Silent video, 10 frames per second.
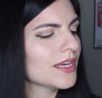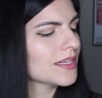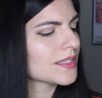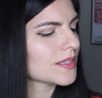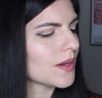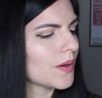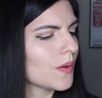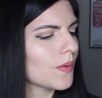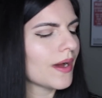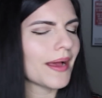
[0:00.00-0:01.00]

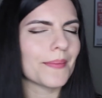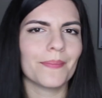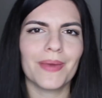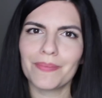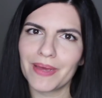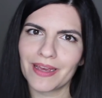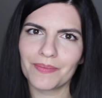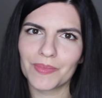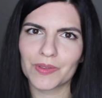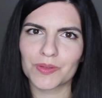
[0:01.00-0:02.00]
So I might pick
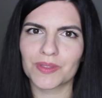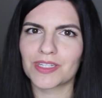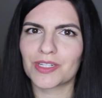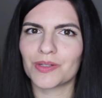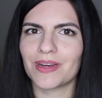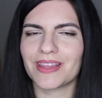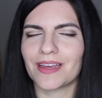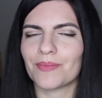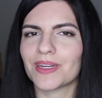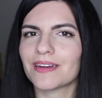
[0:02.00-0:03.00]
up those ones too. I think
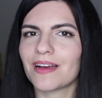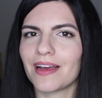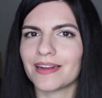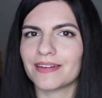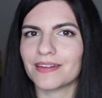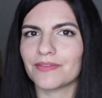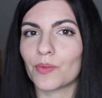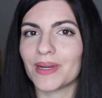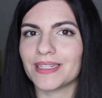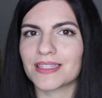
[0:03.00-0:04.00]
I'm gonna kind of
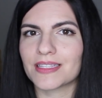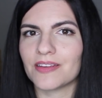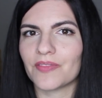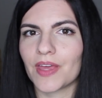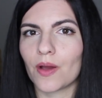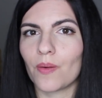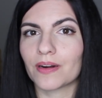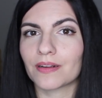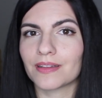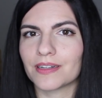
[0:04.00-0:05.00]
wait and see if they go
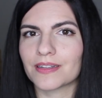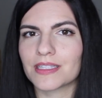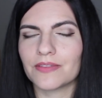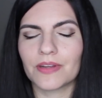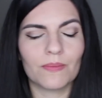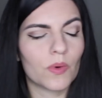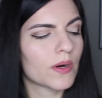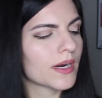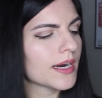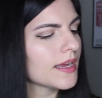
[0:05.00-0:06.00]
on clearance even
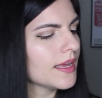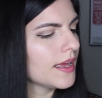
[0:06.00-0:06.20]
more,